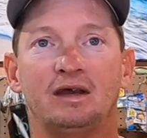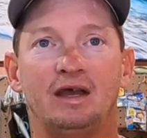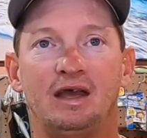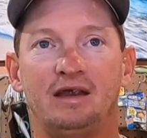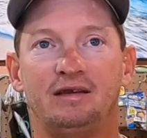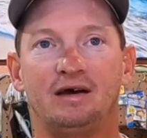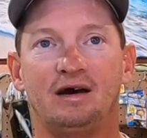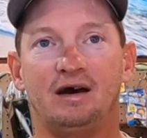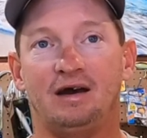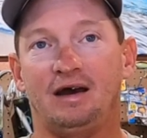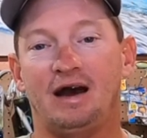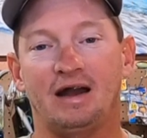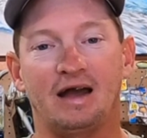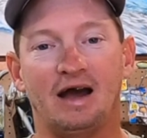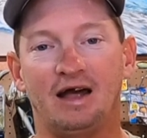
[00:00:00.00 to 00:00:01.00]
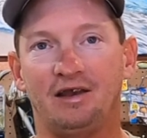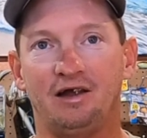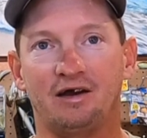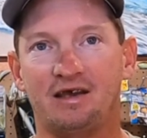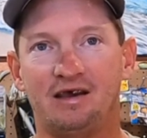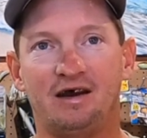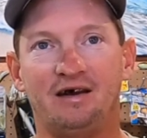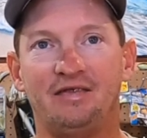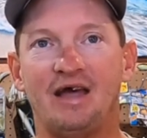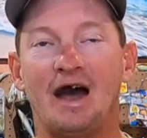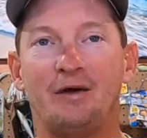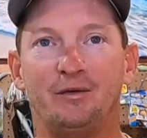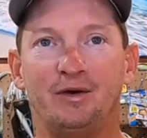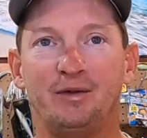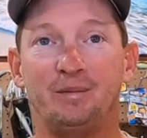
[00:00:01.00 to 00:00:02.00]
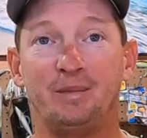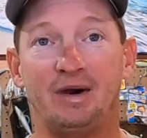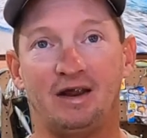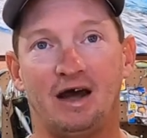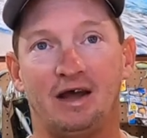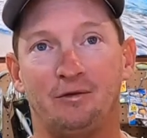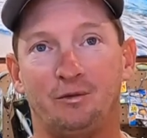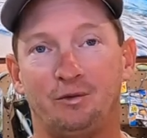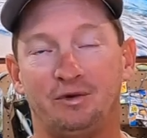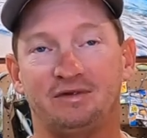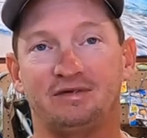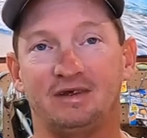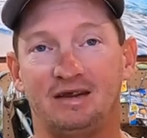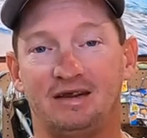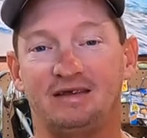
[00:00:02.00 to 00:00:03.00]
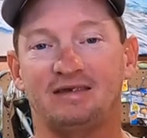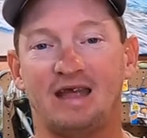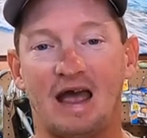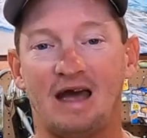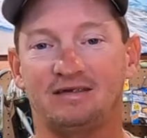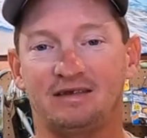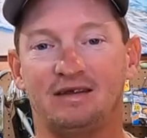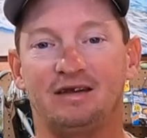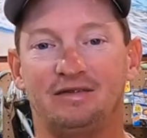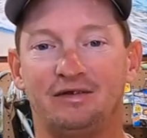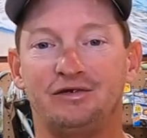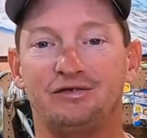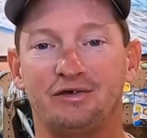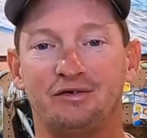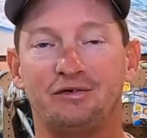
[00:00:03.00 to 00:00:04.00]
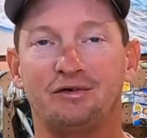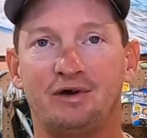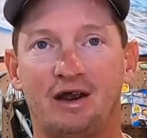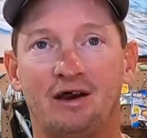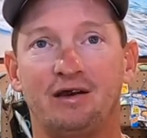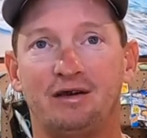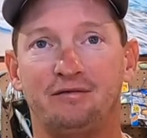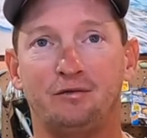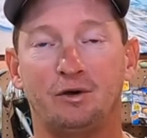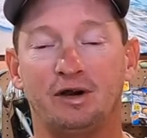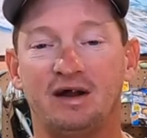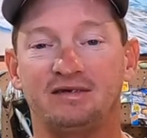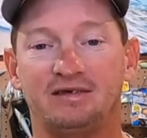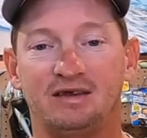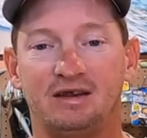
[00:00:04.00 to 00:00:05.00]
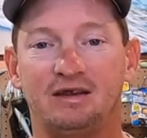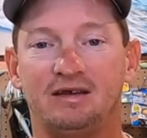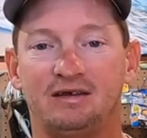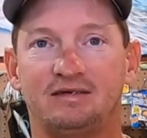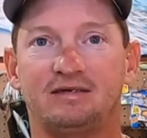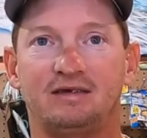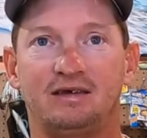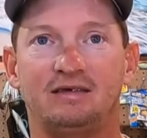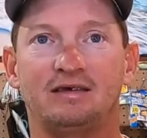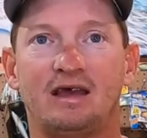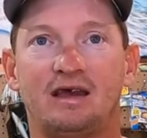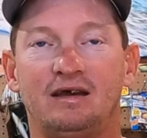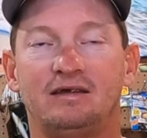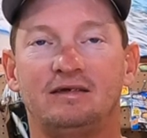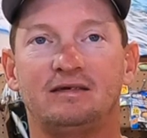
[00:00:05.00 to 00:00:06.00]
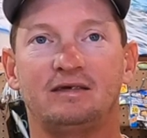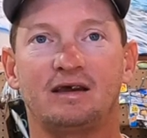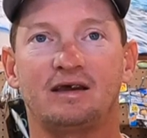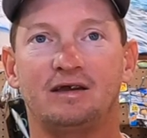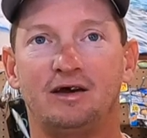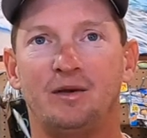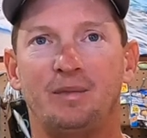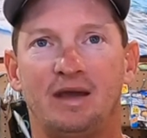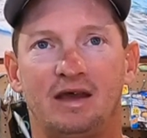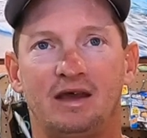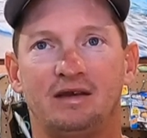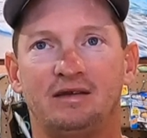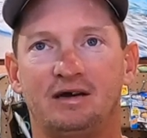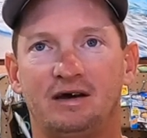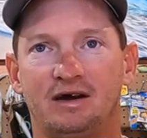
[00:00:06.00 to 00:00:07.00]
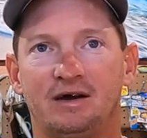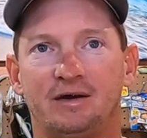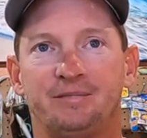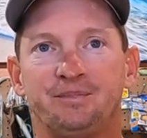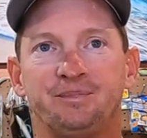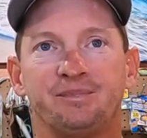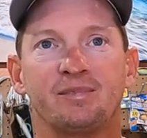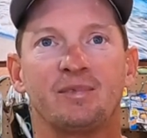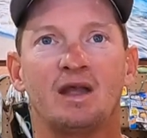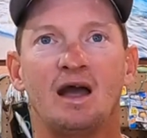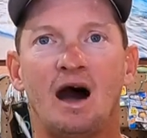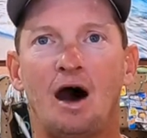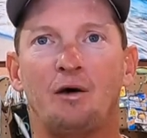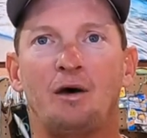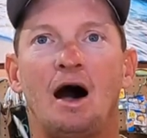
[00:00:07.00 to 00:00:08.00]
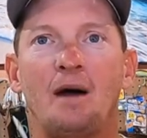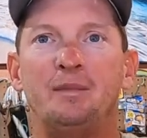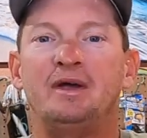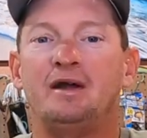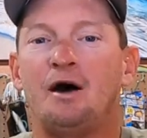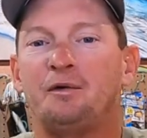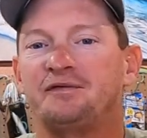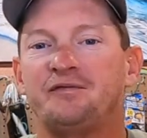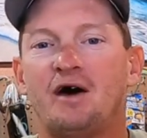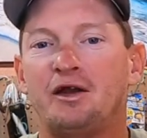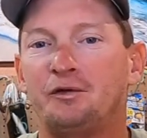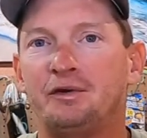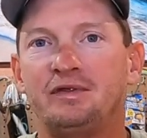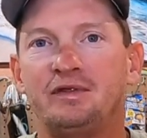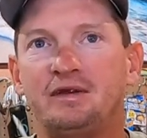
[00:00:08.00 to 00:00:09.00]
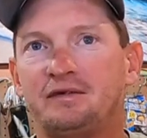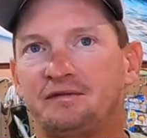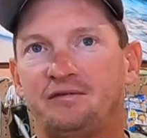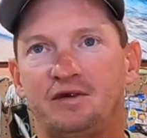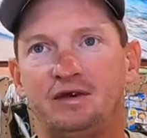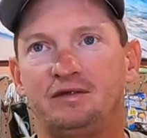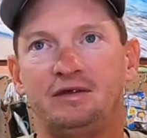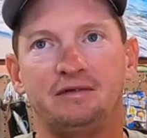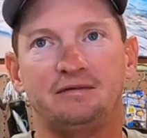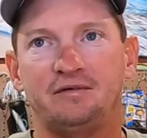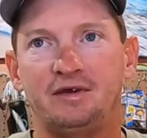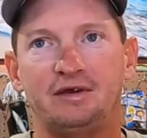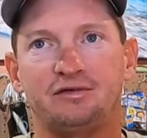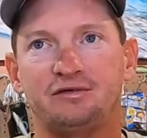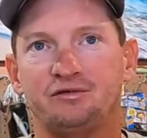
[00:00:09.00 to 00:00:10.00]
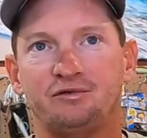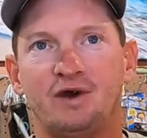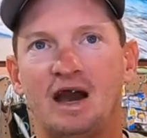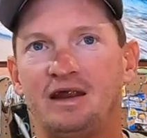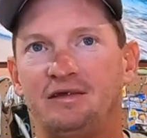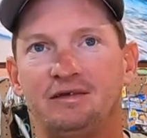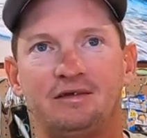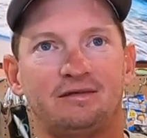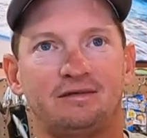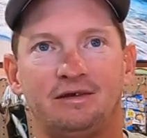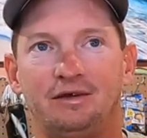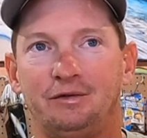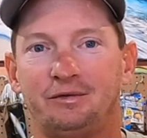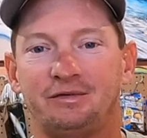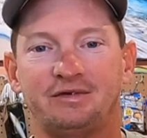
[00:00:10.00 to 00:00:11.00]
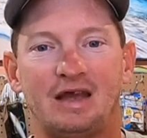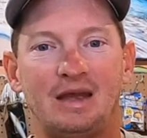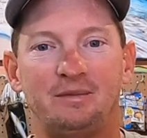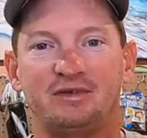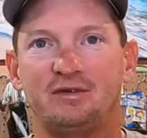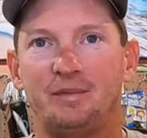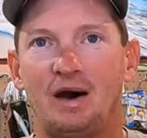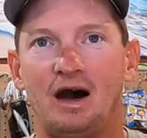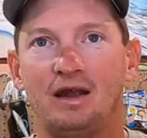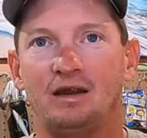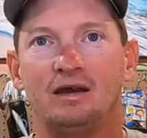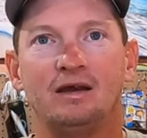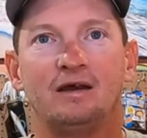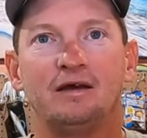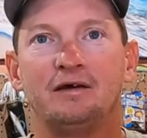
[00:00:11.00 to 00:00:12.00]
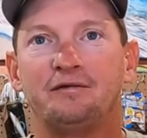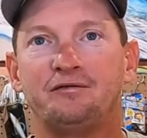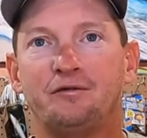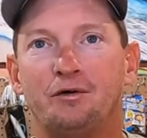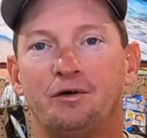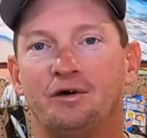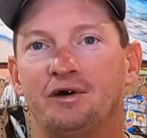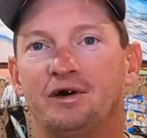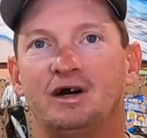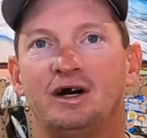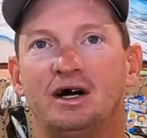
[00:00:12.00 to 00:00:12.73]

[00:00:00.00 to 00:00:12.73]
And I got lucky on that one, but I was at least casting in the general area where I seen his head sticking up. And I was following these fish right in this little same spot for